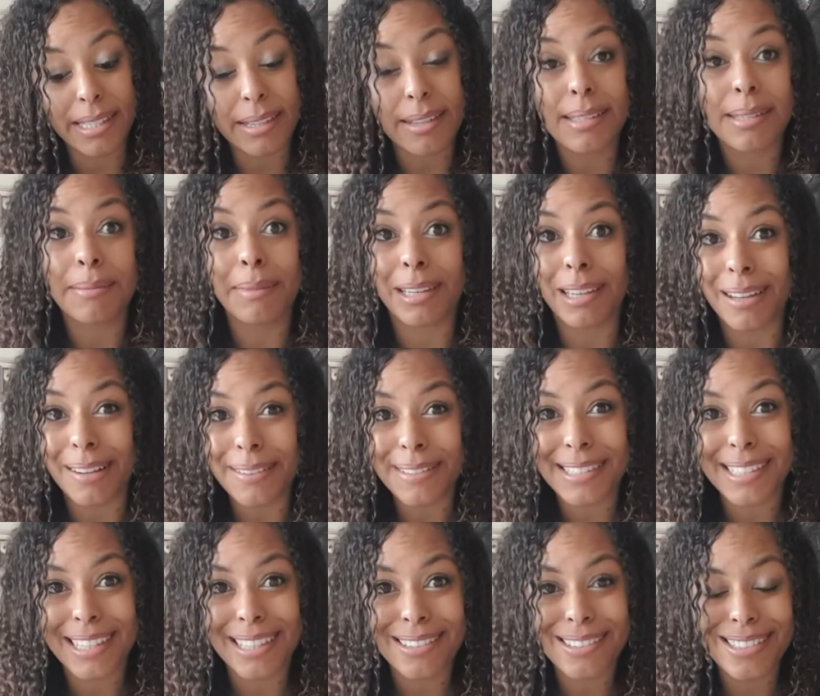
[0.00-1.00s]
Got some life
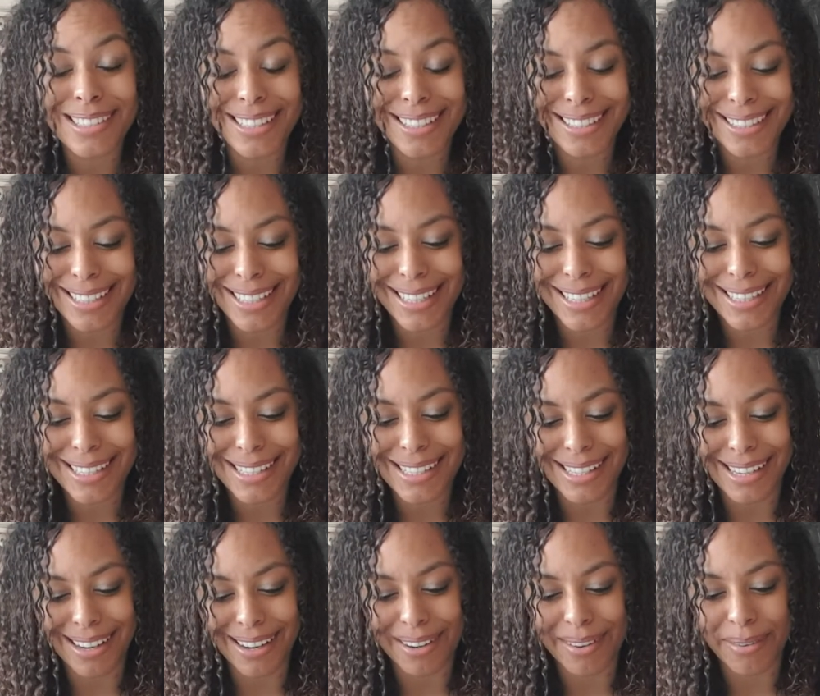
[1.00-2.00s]
skills in there,
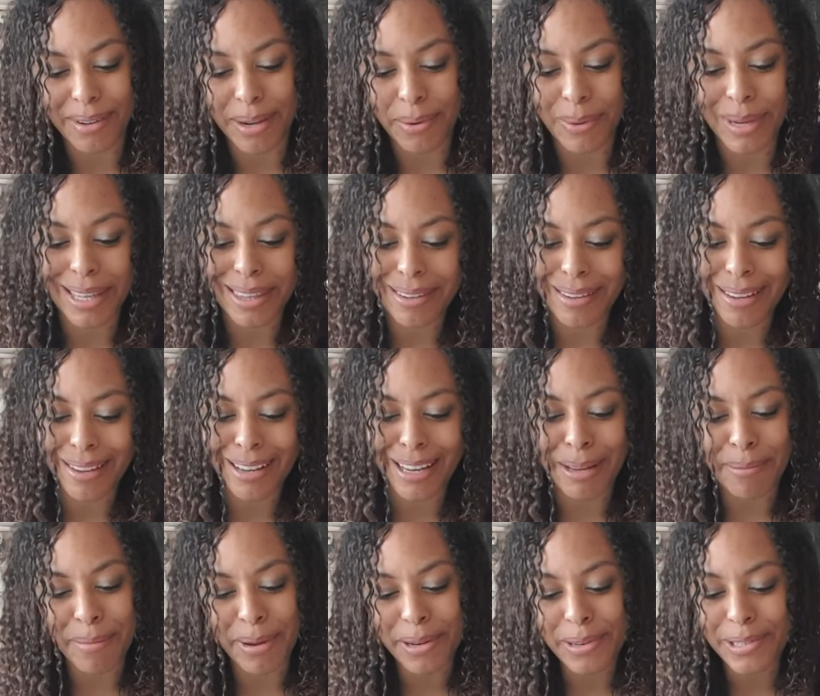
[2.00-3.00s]
so
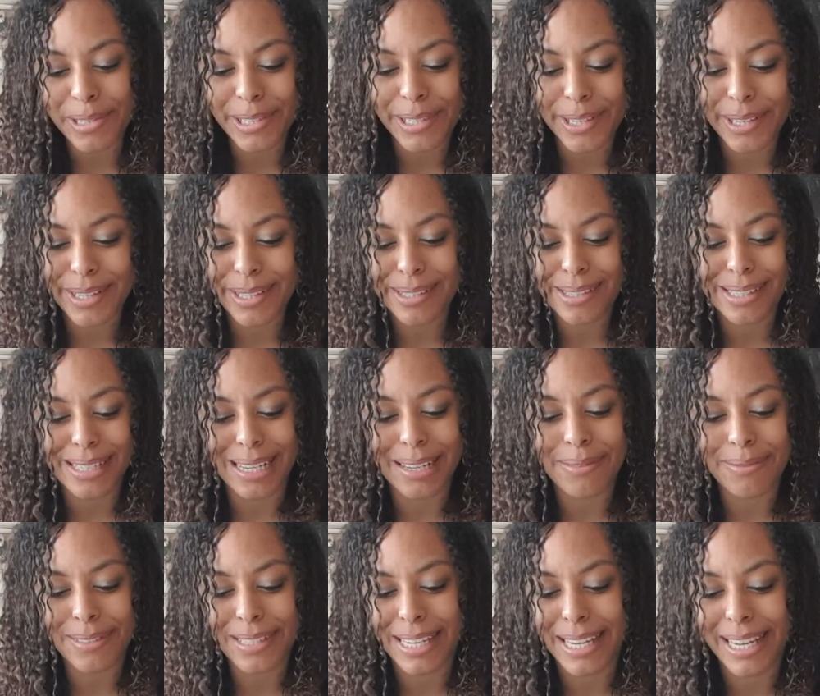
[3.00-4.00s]
weather, emotions,
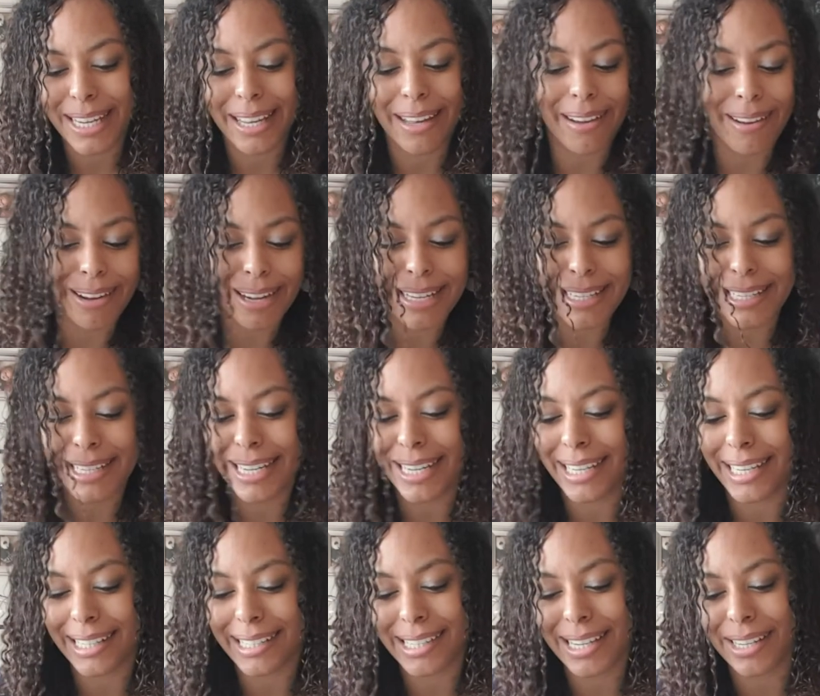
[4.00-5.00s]
safety,
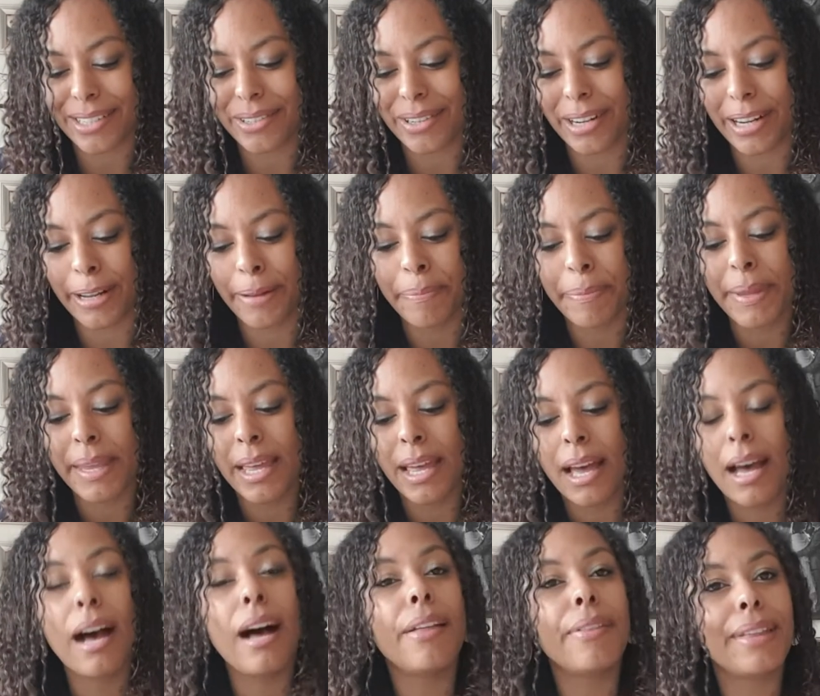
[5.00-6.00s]
hygiene, etc.
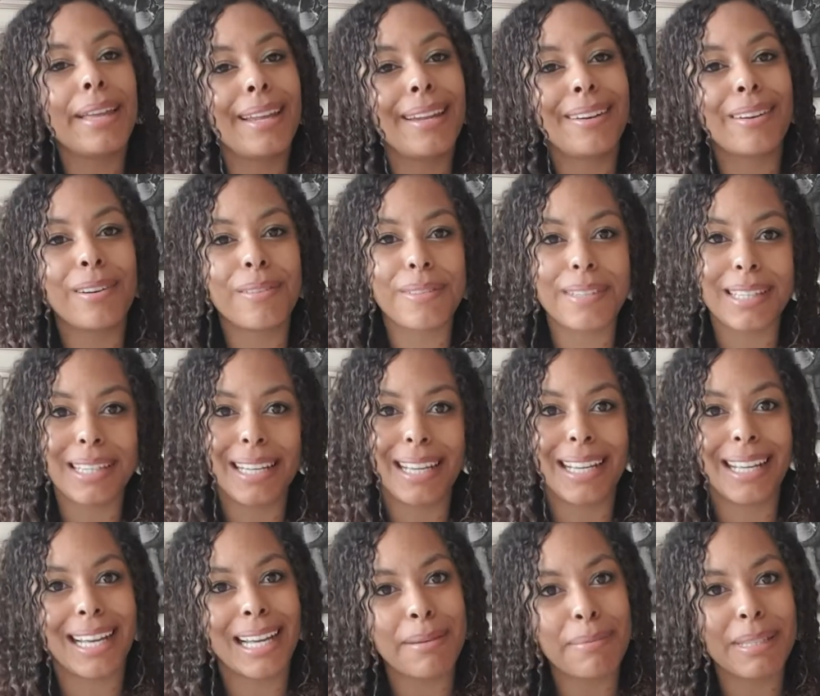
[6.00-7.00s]
And then
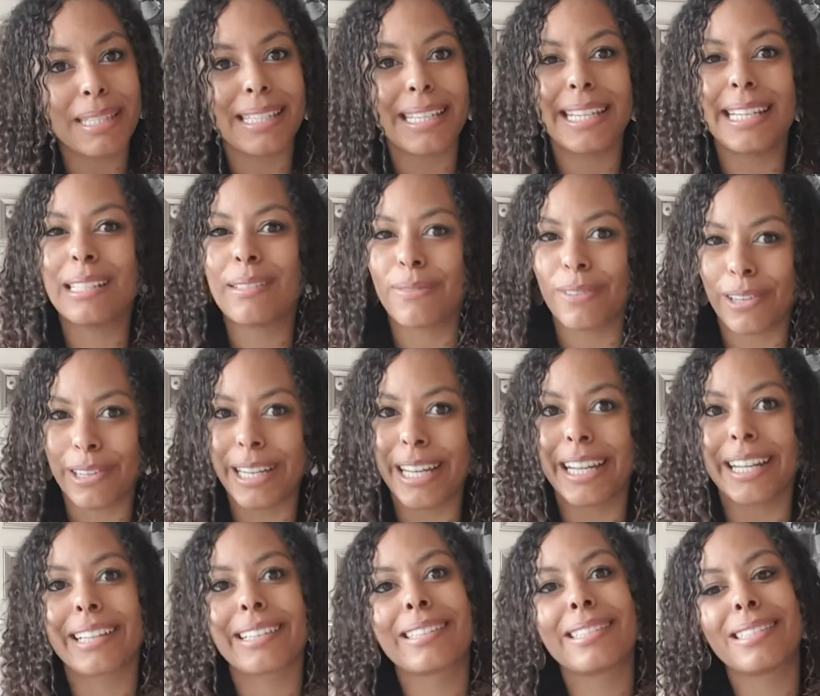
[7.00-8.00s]
obviously ABCs,
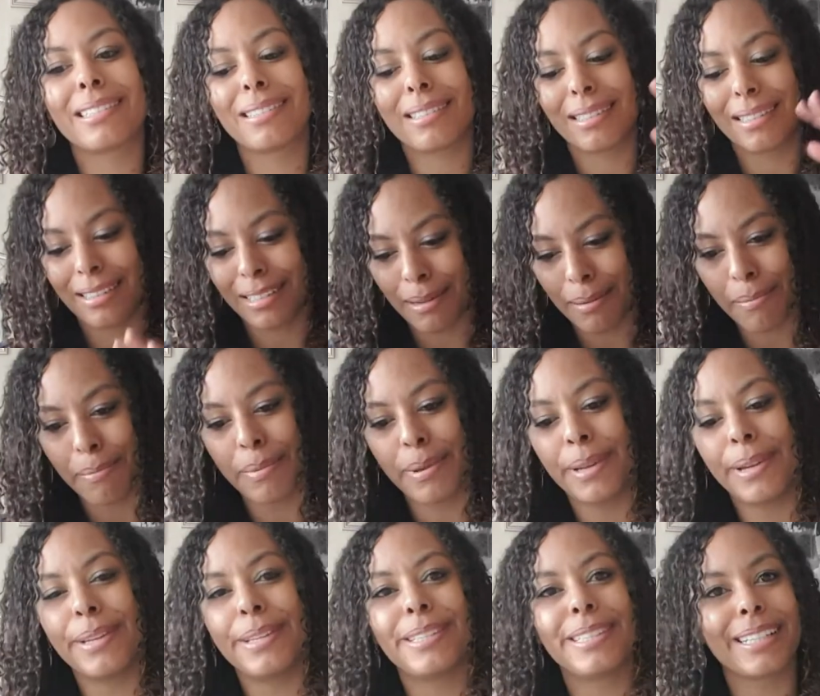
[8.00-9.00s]
phonics,
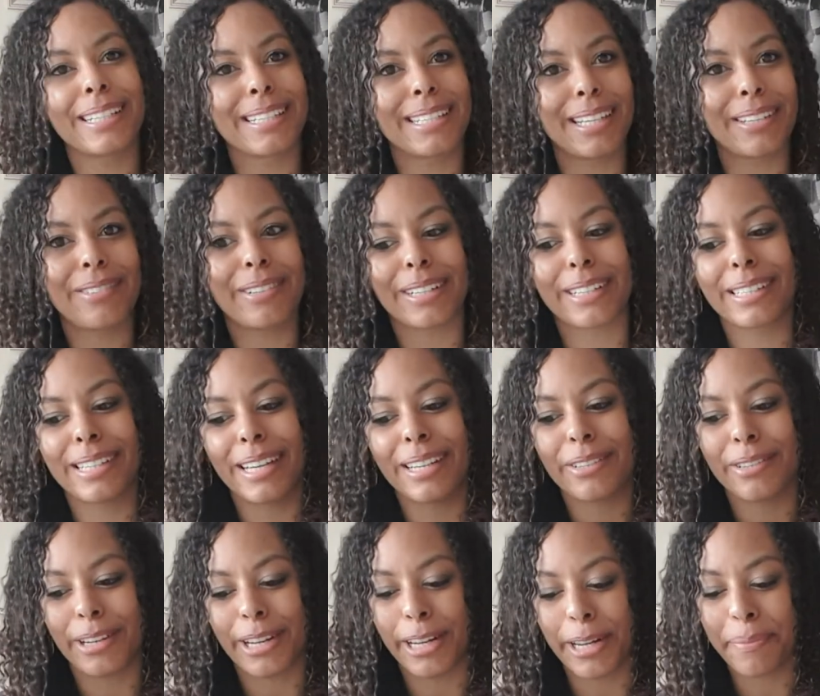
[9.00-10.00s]
numbers, etc.,
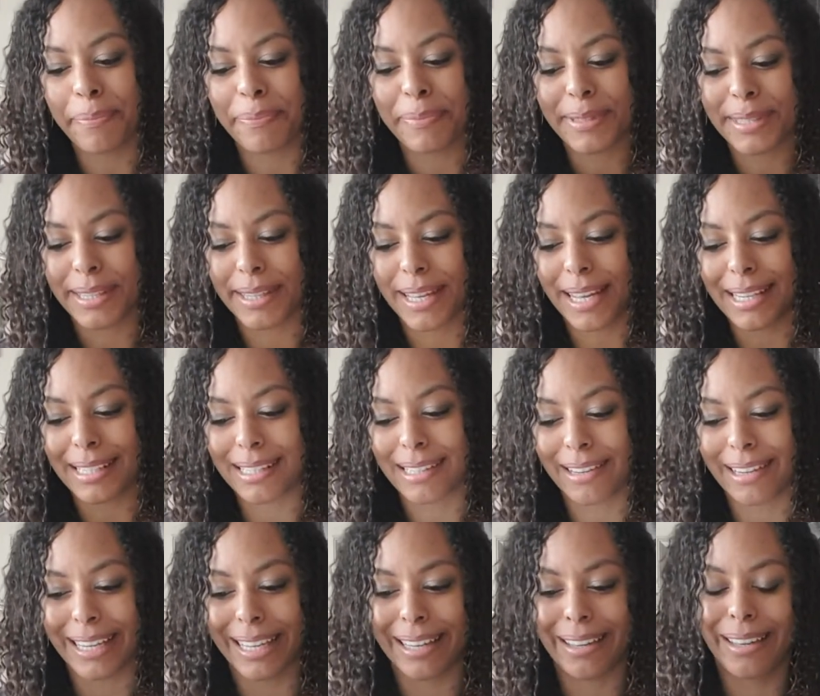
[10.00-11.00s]
etc. So that's
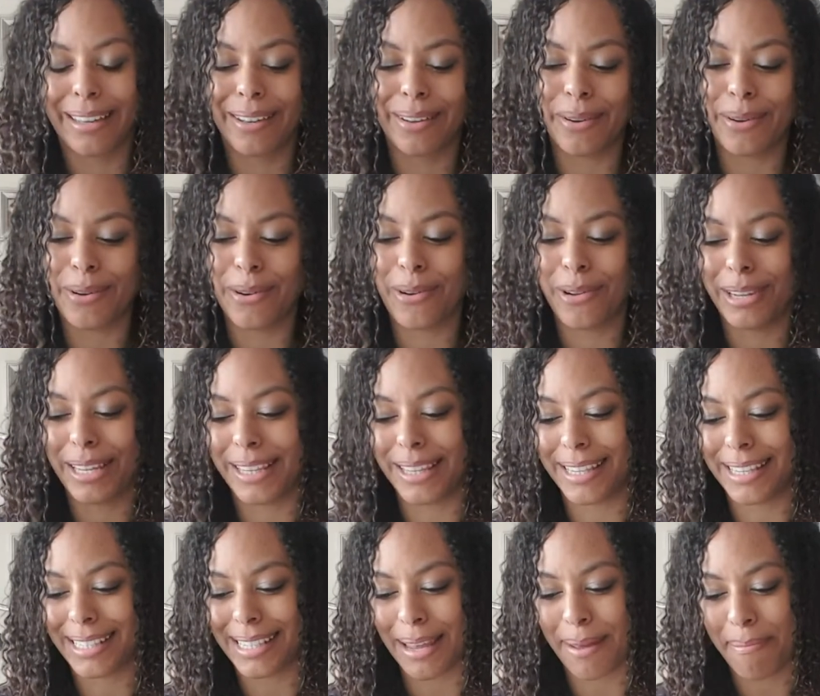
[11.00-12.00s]
like all in
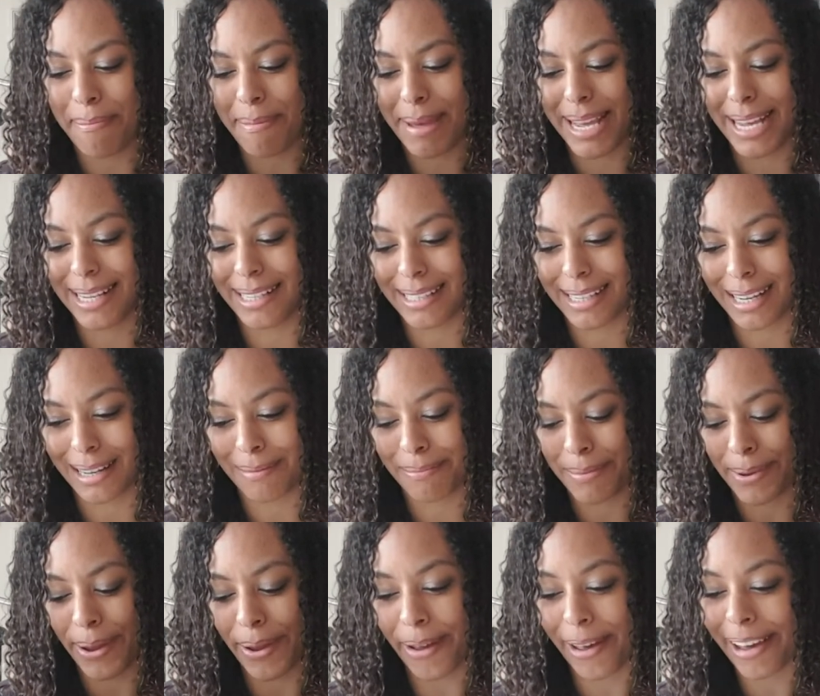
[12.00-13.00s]
this
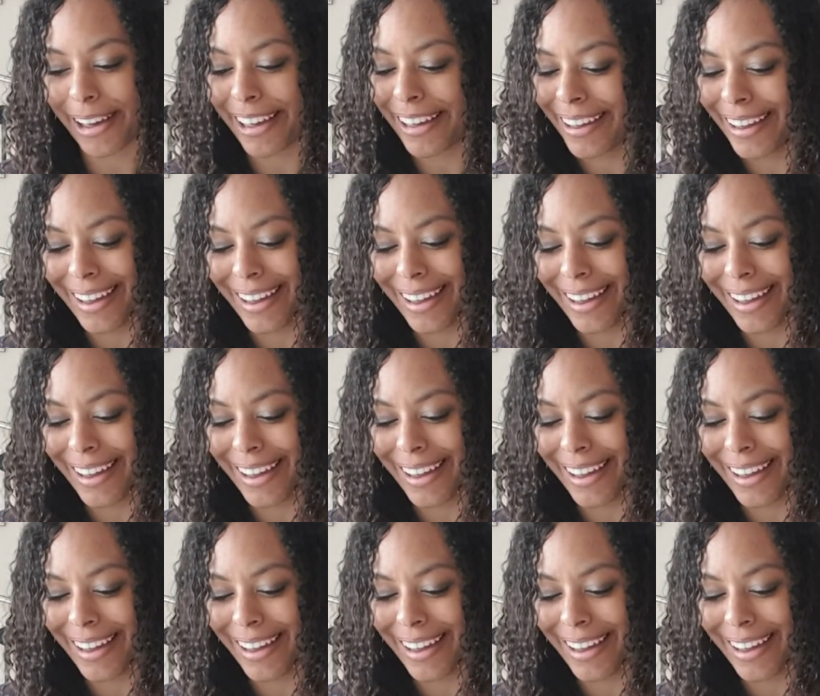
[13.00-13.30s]
amazing book.